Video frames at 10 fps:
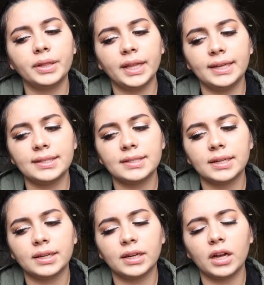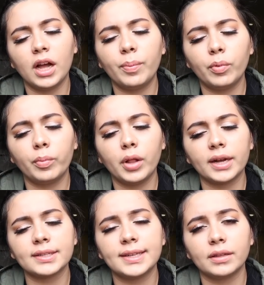place a couple
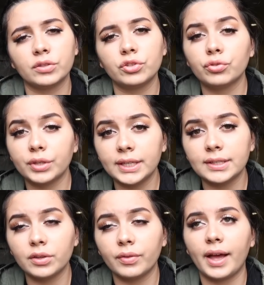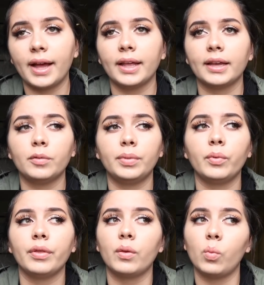blocks down the street so that it could be
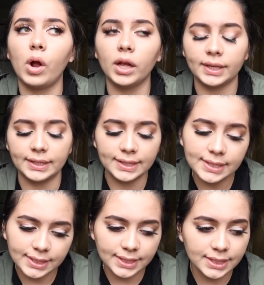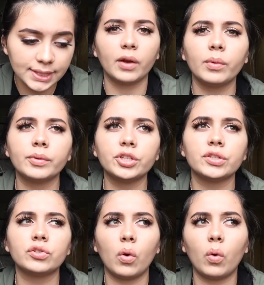within walking distance. And we were
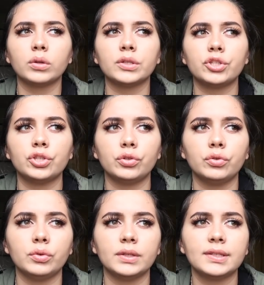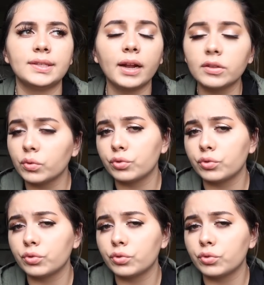just told to stay on